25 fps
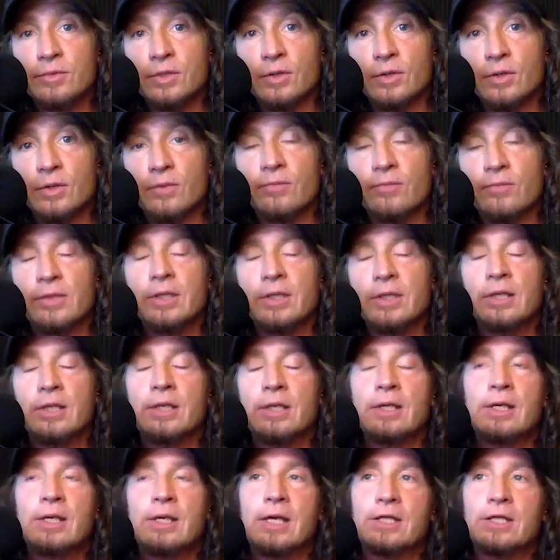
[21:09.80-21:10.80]
know? That's right.
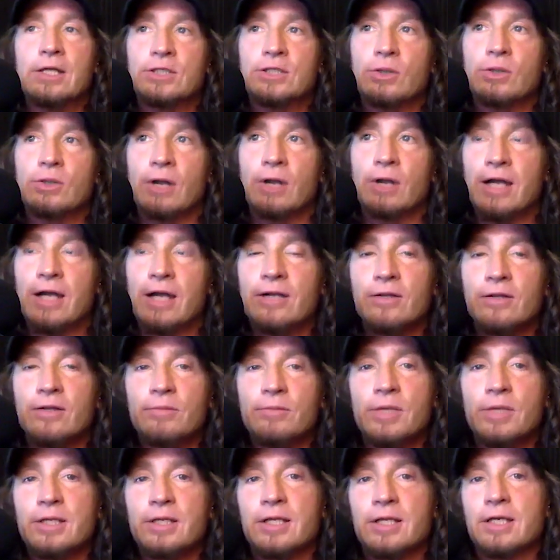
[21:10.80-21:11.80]
And so a lot of the
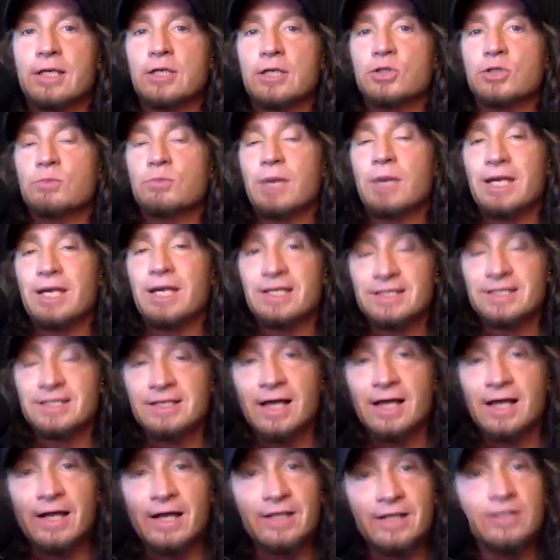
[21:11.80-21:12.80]
money that gets made is
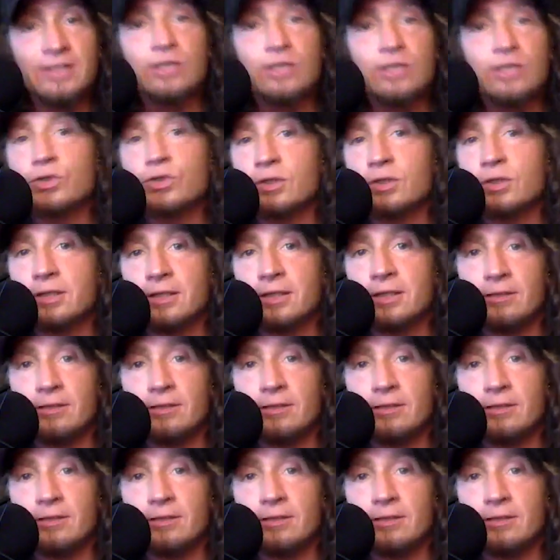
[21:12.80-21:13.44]
not initially